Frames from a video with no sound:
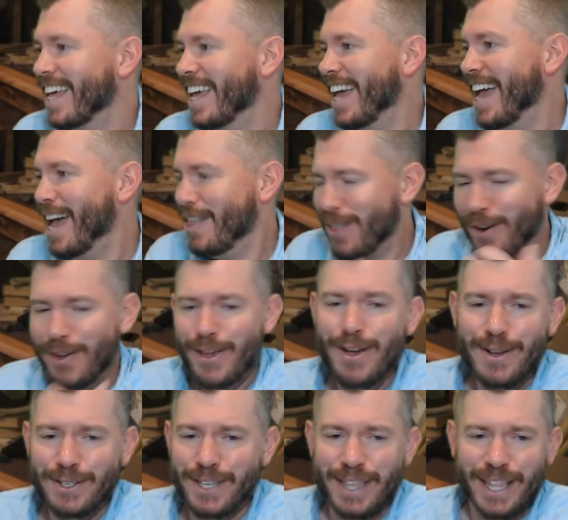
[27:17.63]
And they're
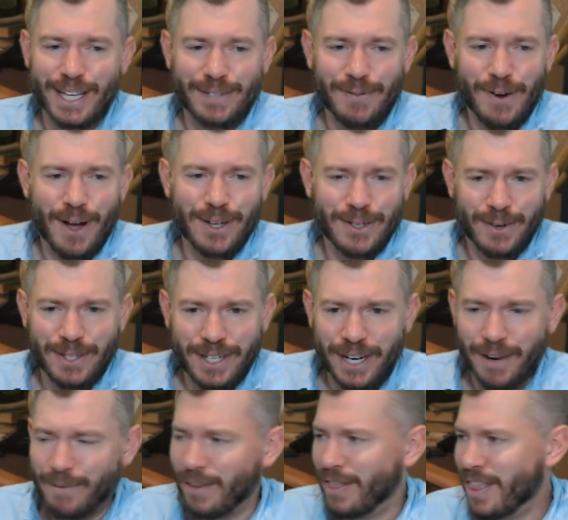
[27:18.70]
using this for all sorts of
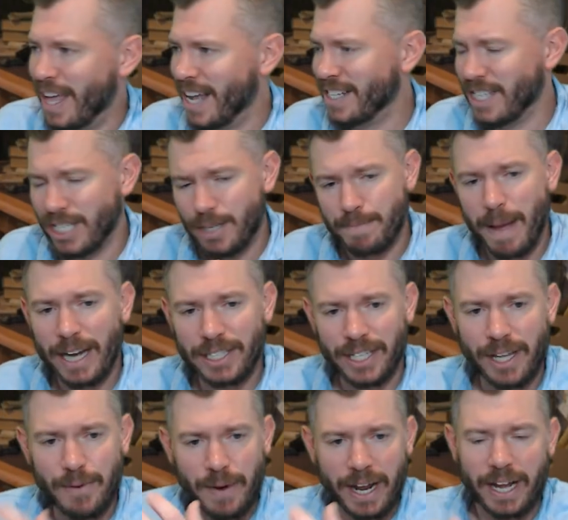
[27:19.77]
different things, especially
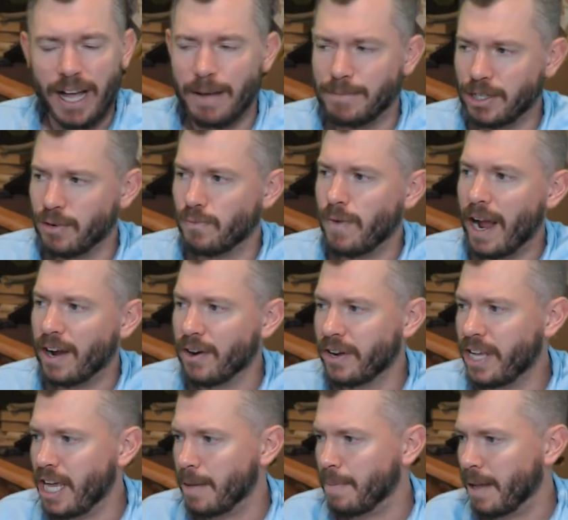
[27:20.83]
when it comes to record
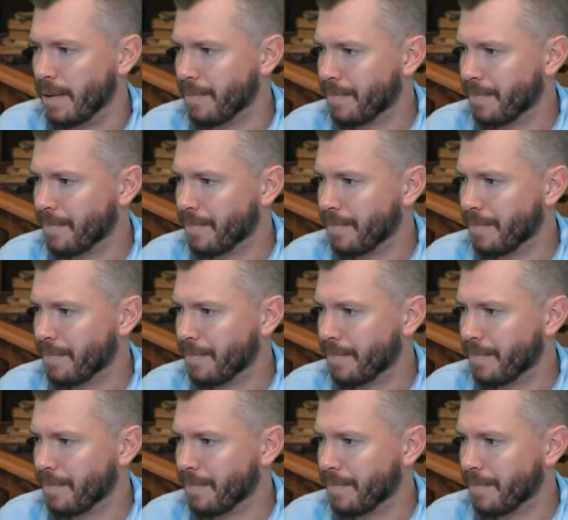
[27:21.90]
keeping.